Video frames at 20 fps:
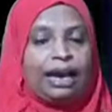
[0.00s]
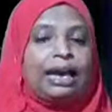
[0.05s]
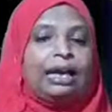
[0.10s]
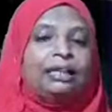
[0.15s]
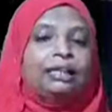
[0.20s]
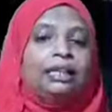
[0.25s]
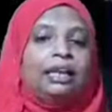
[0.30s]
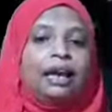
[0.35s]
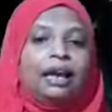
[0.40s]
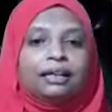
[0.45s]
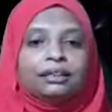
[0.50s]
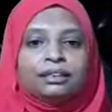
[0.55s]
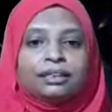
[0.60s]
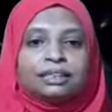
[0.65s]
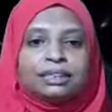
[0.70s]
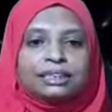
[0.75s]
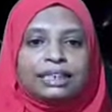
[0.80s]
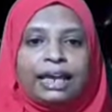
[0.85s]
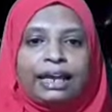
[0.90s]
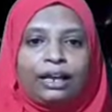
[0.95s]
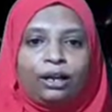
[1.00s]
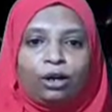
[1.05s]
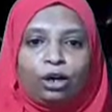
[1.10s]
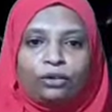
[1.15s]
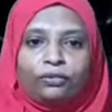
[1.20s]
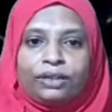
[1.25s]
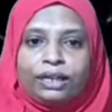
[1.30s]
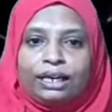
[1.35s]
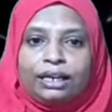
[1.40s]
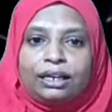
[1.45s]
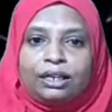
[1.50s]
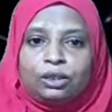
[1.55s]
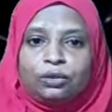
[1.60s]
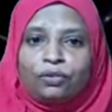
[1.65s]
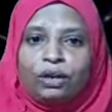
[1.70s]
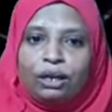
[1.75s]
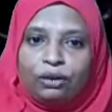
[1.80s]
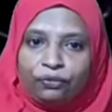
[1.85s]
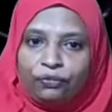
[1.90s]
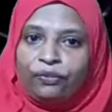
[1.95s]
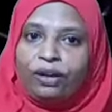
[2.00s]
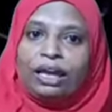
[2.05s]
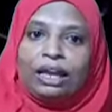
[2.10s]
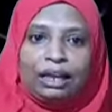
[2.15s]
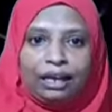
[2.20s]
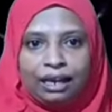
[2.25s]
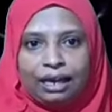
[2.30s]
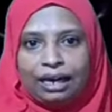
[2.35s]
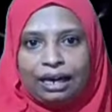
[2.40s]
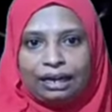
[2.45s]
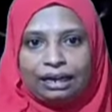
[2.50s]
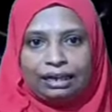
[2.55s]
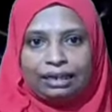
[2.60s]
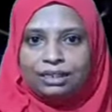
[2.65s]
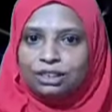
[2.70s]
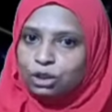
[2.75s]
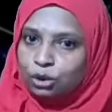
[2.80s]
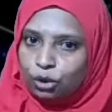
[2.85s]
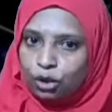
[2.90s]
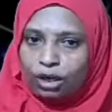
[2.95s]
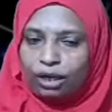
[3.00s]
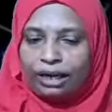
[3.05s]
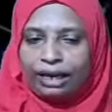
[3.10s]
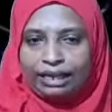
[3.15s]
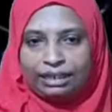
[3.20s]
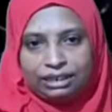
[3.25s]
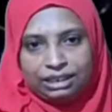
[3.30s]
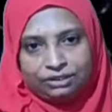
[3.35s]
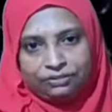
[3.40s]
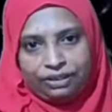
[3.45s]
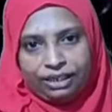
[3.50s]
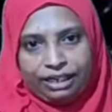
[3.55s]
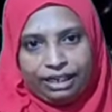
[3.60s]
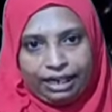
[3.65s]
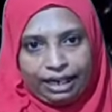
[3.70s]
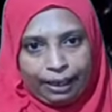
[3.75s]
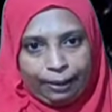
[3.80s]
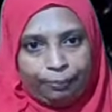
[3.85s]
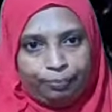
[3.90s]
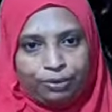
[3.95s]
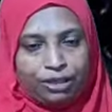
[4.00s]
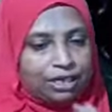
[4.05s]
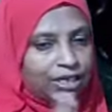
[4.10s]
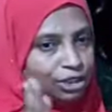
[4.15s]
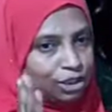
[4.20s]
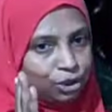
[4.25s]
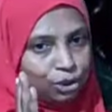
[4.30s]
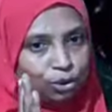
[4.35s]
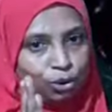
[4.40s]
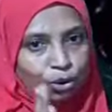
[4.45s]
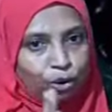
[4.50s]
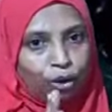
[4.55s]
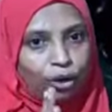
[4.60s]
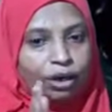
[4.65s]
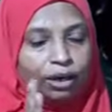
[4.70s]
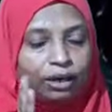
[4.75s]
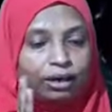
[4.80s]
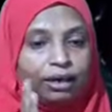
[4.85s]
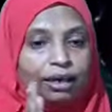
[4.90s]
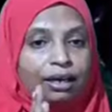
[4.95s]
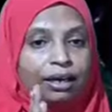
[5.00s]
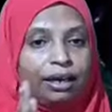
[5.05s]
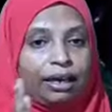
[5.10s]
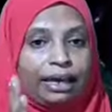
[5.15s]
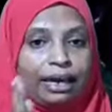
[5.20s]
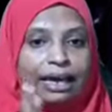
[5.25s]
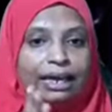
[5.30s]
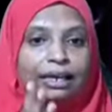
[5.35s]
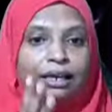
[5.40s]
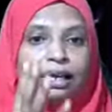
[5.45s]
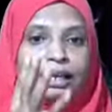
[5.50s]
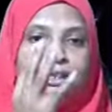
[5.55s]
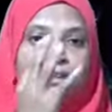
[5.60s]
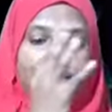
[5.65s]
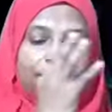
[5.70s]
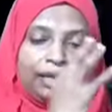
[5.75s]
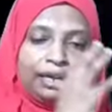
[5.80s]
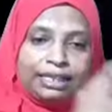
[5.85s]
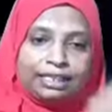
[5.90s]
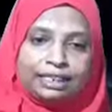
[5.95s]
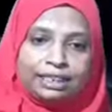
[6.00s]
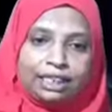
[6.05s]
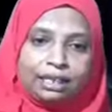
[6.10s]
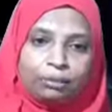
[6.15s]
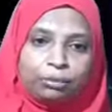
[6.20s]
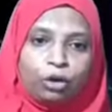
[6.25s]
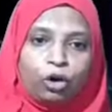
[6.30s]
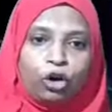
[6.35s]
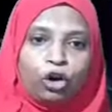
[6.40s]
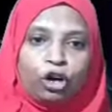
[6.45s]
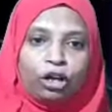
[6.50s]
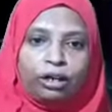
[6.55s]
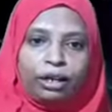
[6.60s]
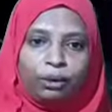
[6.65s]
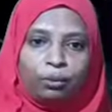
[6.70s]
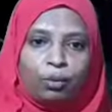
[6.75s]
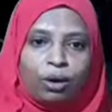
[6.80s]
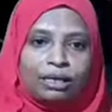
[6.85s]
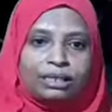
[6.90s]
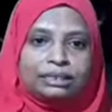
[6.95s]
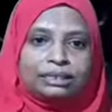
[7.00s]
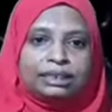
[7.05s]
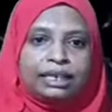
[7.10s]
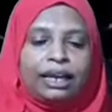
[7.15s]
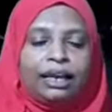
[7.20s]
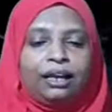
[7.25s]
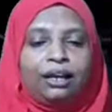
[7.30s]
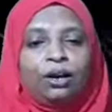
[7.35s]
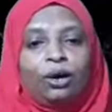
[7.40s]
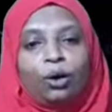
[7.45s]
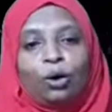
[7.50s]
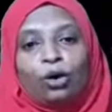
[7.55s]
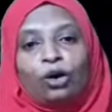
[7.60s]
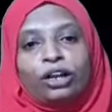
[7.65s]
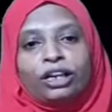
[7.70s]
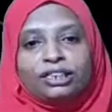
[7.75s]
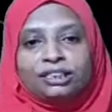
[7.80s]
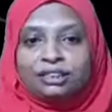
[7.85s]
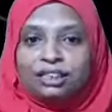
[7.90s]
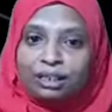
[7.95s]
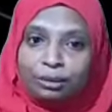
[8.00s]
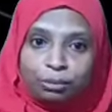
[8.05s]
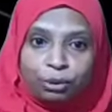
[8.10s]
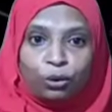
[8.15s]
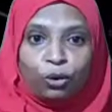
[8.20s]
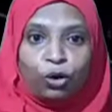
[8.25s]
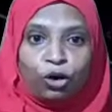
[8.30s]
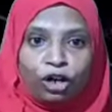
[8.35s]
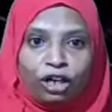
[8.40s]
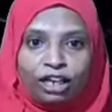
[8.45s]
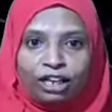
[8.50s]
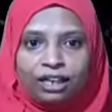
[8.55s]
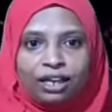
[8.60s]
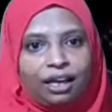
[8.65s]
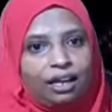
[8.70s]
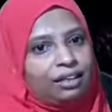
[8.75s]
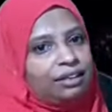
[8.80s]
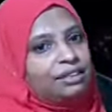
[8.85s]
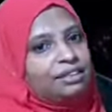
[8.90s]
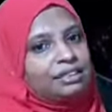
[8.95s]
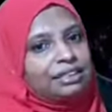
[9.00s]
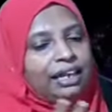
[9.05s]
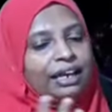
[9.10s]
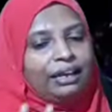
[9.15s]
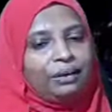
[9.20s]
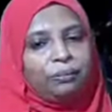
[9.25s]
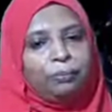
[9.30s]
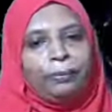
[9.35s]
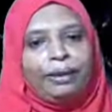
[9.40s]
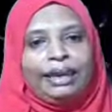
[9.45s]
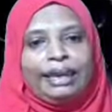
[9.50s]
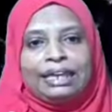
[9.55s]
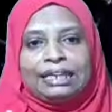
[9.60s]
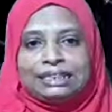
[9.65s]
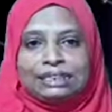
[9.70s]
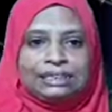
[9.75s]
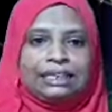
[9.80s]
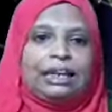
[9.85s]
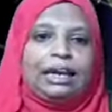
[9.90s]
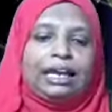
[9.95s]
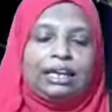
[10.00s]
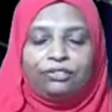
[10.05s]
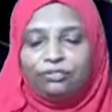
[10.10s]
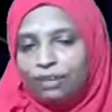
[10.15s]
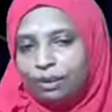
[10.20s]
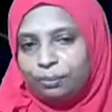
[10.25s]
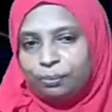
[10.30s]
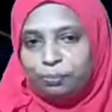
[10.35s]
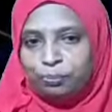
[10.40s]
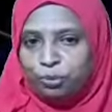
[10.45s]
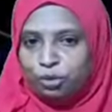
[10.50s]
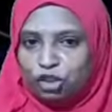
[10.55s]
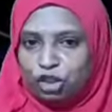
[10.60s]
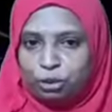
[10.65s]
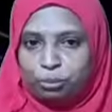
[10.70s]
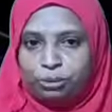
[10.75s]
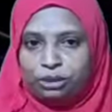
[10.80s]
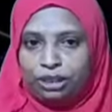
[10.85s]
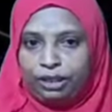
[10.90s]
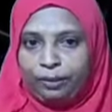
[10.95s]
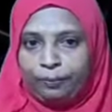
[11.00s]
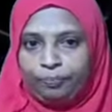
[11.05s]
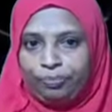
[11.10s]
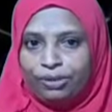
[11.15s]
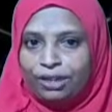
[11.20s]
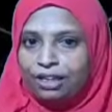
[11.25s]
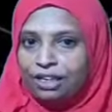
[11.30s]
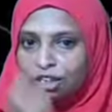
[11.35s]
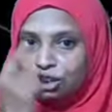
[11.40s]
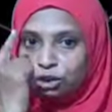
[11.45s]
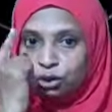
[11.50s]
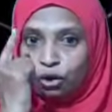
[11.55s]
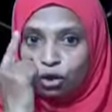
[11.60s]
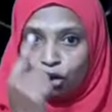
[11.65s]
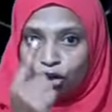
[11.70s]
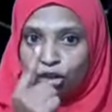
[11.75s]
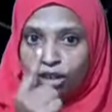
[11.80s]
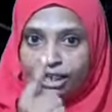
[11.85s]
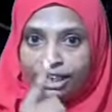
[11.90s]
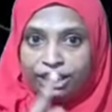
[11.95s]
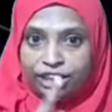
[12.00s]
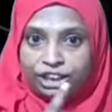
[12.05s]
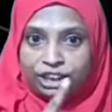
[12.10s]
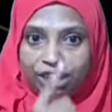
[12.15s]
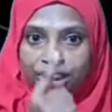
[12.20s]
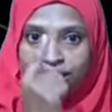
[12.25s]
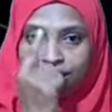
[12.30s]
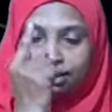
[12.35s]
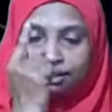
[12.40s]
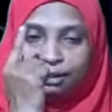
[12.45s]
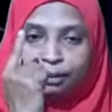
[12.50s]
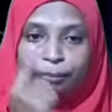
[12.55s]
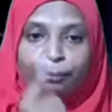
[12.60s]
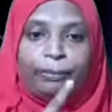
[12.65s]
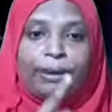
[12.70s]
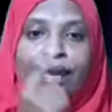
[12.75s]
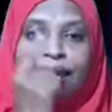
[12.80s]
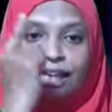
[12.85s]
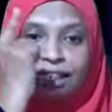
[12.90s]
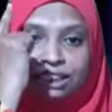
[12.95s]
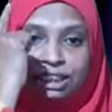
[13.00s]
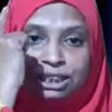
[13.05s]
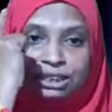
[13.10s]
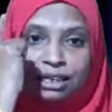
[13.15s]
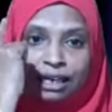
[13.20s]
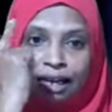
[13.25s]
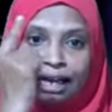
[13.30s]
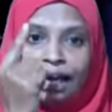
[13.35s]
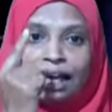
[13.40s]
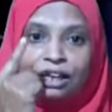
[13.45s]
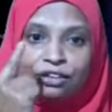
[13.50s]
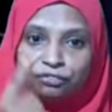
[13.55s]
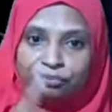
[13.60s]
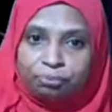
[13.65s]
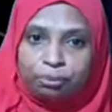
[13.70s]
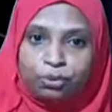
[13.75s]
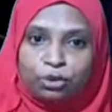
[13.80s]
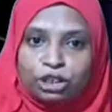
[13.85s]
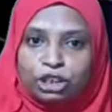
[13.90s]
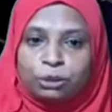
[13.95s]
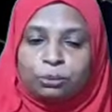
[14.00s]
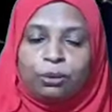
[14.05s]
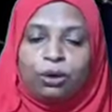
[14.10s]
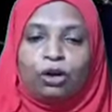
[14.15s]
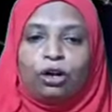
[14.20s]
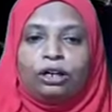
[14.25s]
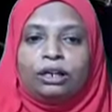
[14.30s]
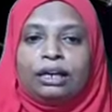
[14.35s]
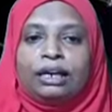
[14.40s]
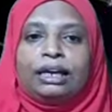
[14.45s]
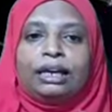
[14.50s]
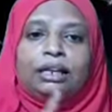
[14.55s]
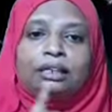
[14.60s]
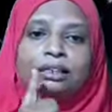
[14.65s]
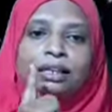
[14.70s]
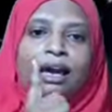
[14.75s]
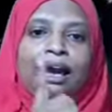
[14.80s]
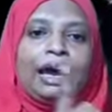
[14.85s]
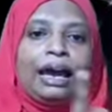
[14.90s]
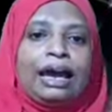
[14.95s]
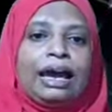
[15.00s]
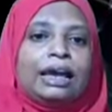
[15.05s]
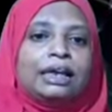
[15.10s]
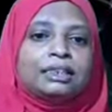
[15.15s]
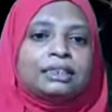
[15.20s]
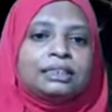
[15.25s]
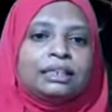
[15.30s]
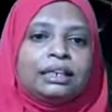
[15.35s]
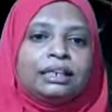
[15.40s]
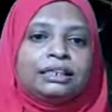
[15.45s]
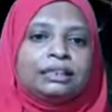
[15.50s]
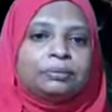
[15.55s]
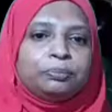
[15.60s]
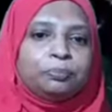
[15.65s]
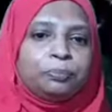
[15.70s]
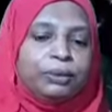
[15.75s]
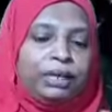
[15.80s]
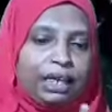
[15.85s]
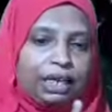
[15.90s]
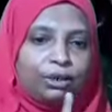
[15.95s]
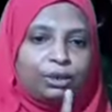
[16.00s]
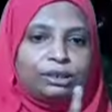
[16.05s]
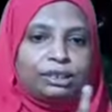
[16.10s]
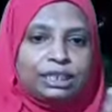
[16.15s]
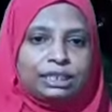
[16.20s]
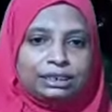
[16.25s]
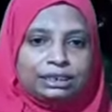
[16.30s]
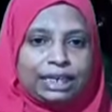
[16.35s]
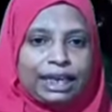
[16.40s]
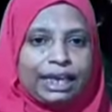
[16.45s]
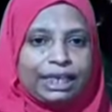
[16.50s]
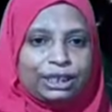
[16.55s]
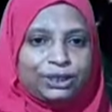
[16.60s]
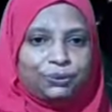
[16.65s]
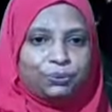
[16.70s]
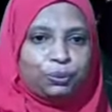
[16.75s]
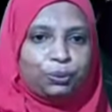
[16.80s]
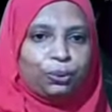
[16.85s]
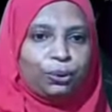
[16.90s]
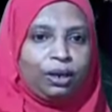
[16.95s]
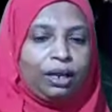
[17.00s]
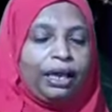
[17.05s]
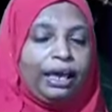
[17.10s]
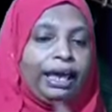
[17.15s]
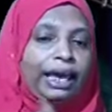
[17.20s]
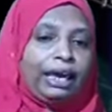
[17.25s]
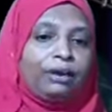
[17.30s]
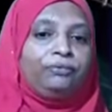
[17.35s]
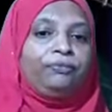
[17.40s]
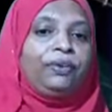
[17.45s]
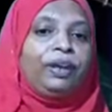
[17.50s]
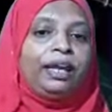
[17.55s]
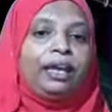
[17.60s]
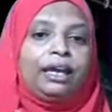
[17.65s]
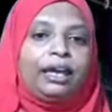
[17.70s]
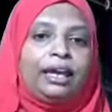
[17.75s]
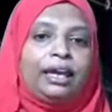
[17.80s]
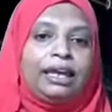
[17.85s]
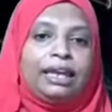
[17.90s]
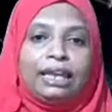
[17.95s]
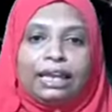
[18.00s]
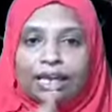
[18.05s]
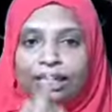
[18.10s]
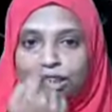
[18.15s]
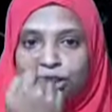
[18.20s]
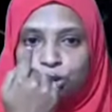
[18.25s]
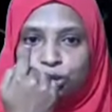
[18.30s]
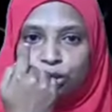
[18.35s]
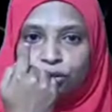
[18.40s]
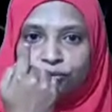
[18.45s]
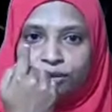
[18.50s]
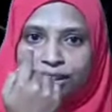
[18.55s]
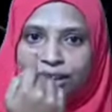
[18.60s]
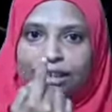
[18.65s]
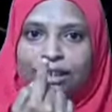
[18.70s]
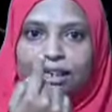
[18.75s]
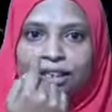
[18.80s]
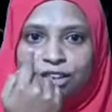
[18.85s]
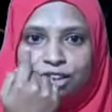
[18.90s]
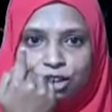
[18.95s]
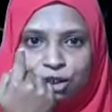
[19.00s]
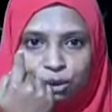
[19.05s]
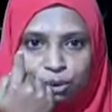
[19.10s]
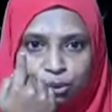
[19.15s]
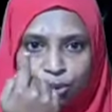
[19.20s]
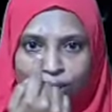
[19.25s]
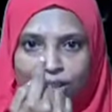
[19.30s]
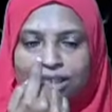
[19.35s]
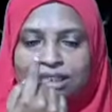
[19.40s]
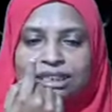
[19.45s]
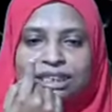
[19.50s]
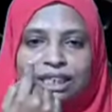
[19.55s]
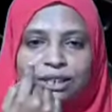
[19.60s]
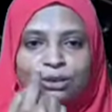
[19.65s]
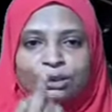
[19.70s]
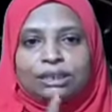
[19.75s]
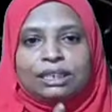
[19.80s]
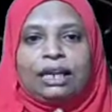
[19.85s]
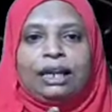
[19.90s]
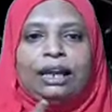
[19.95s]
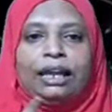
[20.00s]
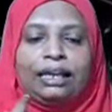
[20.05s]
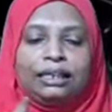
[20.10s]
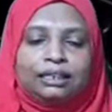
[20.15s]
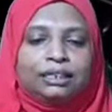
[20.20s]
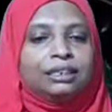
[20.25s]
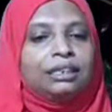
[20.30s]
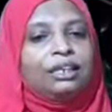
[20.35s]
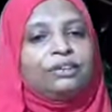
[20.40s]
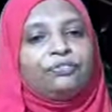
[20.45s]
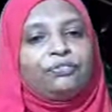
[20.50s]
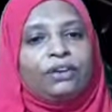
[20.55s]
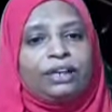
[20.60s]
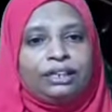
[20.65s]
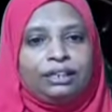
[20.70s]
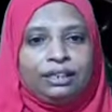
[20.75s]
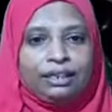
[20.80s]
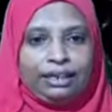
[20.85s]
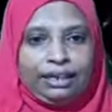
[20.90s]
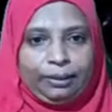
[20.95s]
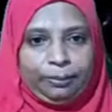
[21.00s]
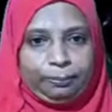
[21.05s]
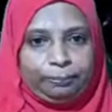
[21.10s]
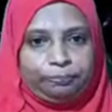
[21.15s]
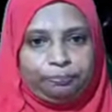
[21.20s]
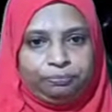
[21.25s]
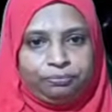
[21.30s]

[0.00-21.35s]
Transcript: and the other side of the earth will feel darkness or night every time. So, either extreme hot in one side or extreme cold in another side makes life impossible. So, rotation makes life possible on earth as it gives a chance for every areas of the earth to receive sunlight in different time.